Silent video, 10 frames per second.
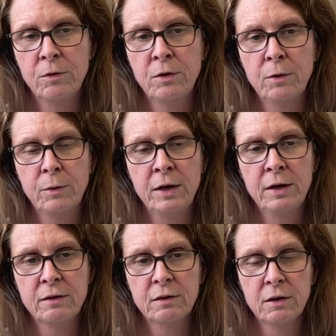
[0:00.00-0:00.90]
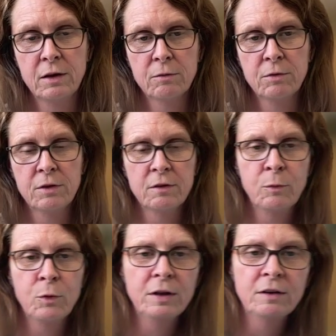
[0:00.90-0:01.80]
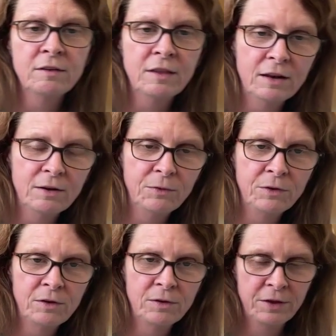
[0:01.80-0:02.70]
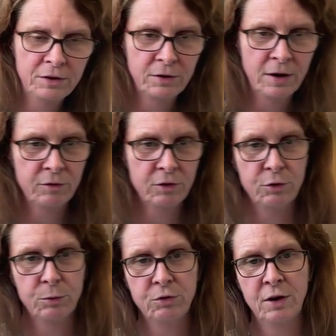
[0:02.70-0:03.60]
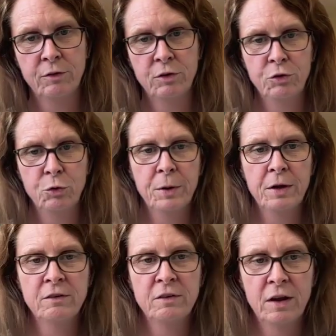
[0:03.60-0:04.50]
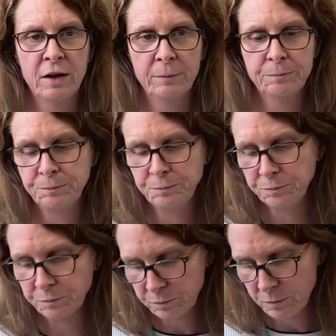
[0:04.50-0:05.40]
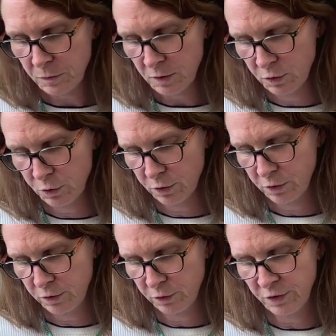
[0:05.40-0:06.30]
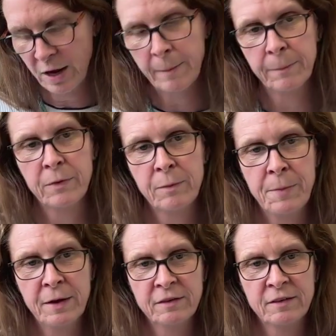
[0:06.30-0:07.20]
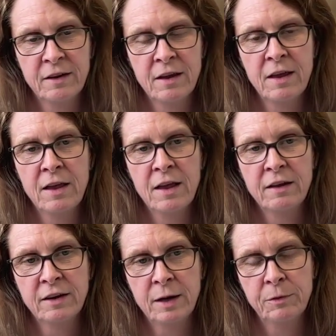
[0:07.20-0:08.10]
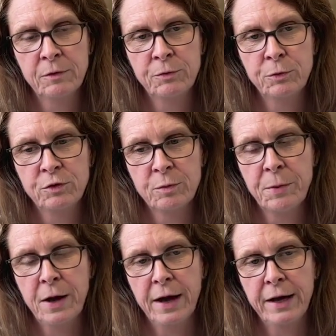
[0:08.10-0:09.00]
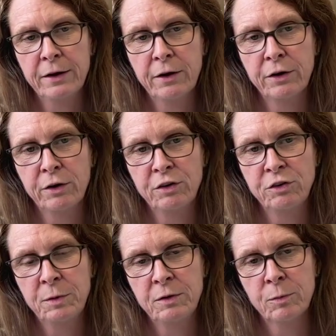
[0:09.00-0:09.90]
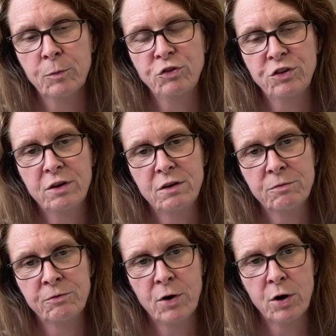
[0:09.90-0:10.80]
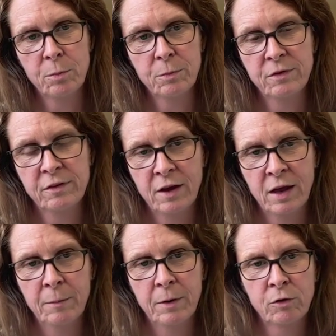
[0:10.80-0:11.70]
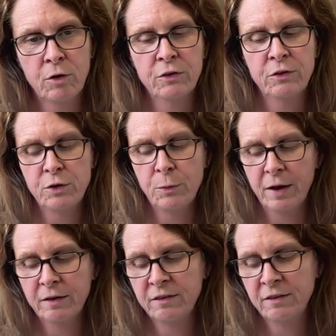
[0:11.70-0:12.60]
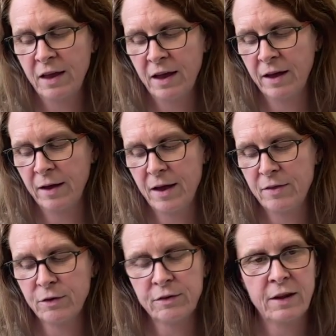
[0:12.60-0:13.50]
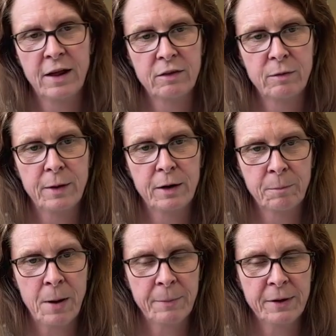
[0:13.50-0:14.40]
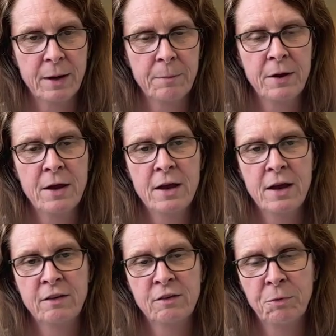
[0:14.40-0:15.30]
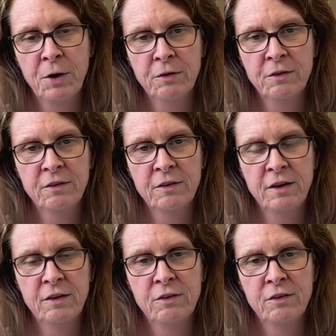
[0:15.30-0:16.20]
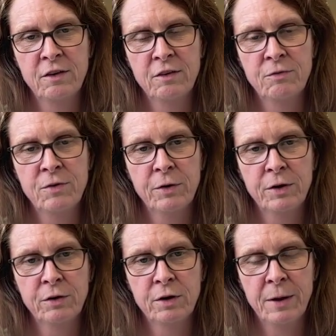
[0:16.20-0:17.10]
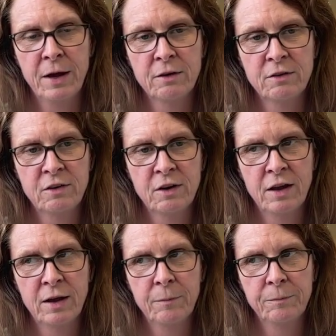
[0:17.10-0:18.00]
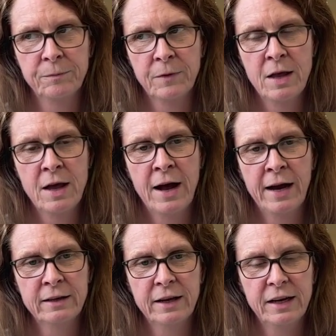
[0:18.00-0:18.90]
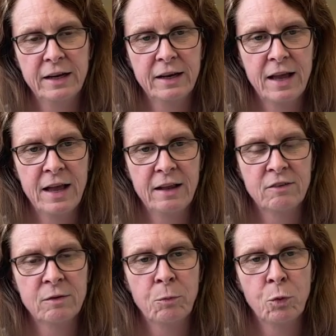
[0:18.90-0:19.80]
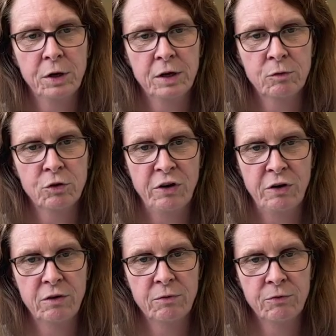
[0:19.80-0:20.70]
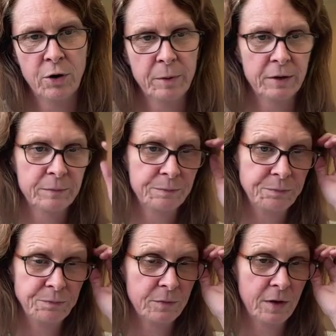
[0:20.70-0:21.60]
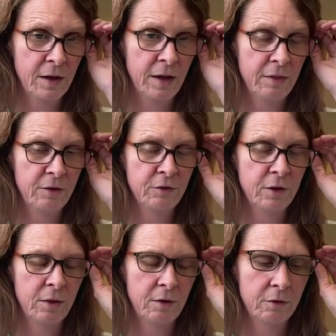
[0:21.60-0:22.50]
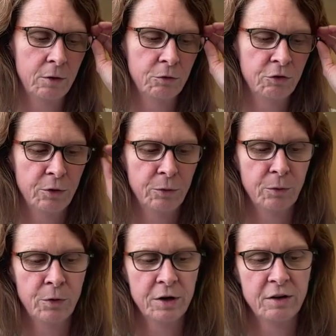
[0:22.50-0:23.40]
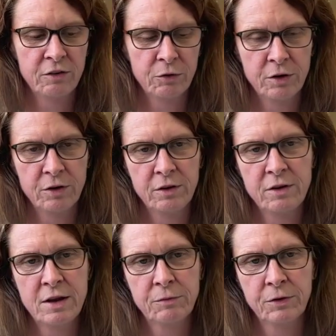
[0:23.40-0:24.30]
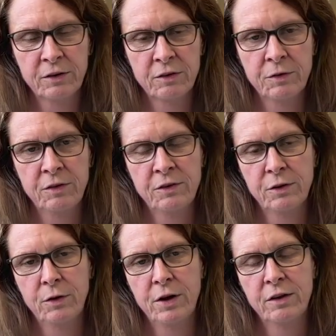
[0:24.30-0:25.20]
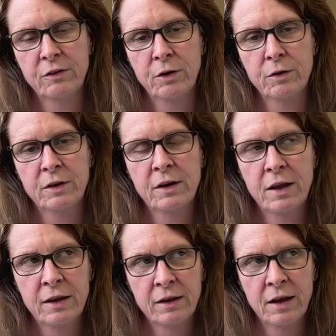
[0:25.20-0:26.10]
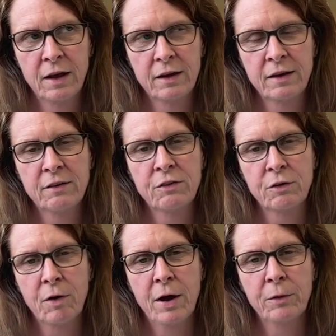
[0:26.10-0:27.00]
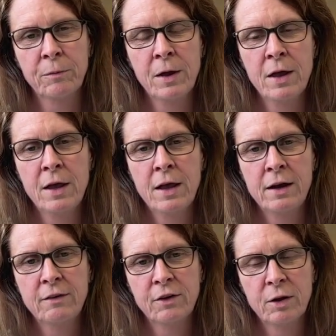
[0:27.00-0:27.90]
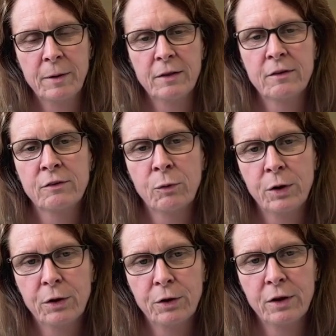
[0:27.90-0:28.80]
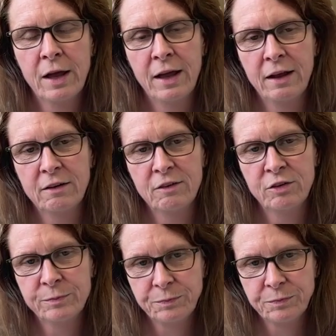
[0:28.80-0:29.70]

you know eating to live at this point, then then you have to do what you have to do. But um, your your top best types of food to buy are going to be from regenerative farms uh, across the U.S. Uh, and there's a lot of them that are popping up. And Sprouts is is very good about um, highlighting and supporting regenerative farming. Uh, there's a there's a whole show on it on Netflix if it's still on. It's called uh, "Kiss the Ground," and it's all about the soil and